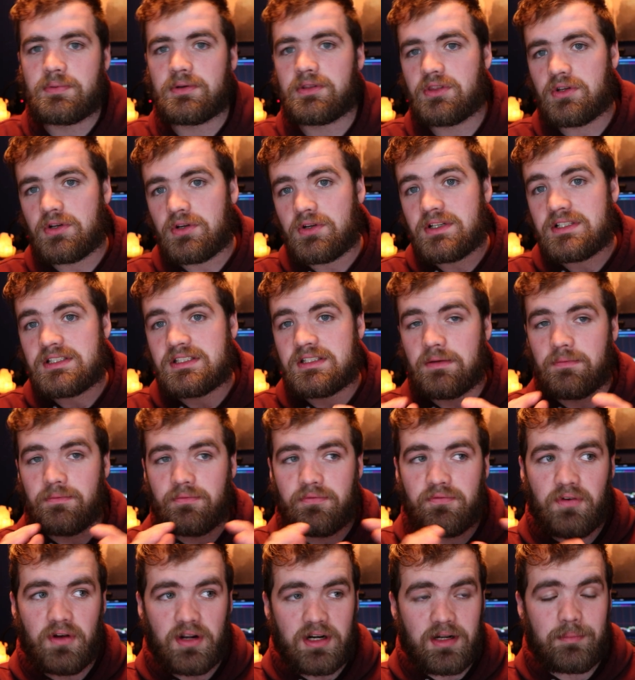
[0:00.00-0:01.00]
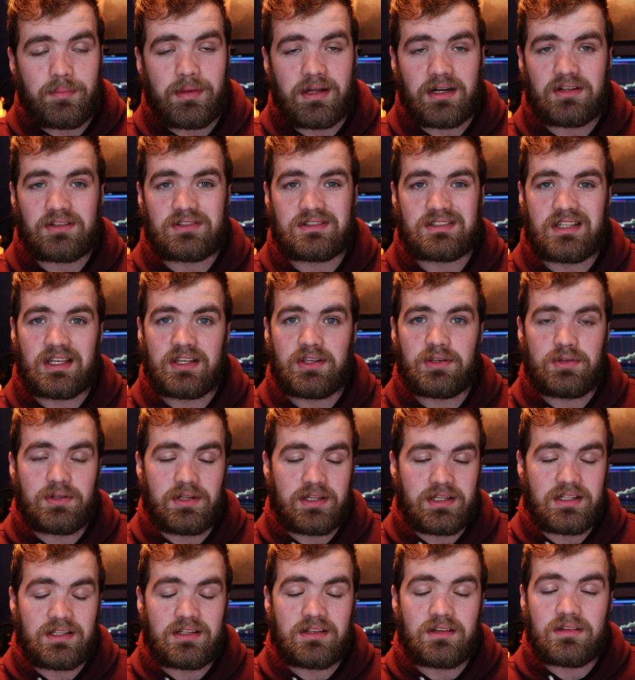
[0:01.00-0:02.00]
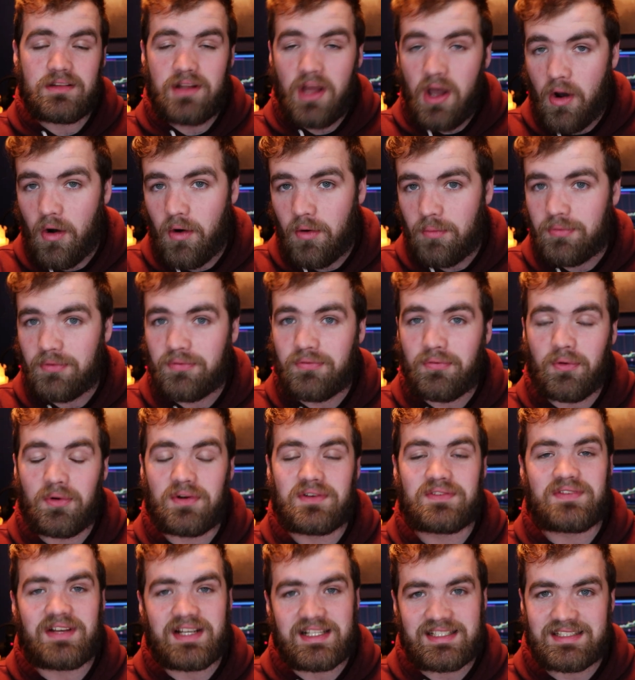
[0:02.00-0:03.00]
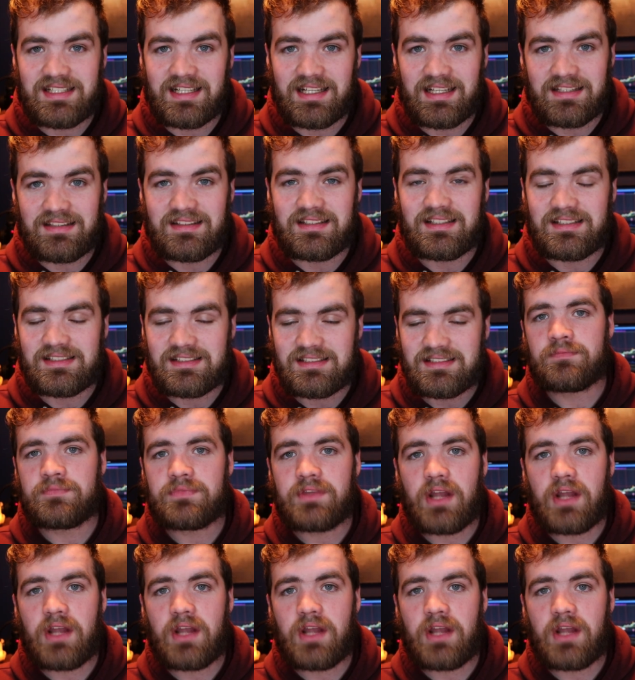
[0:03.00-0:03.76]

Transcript: But there is some fundamentals that you need to know before investing in this.